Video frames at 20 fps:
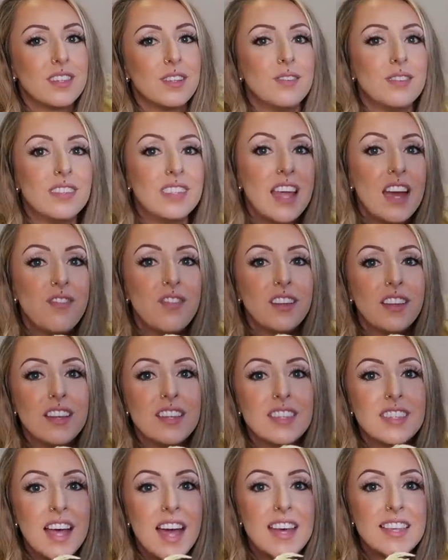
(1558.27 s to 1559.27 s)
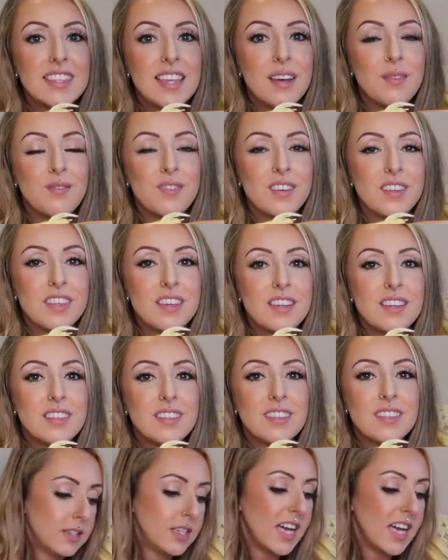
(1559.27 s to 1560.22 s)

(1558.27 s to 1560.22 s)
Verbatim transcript: so definitely size up for these.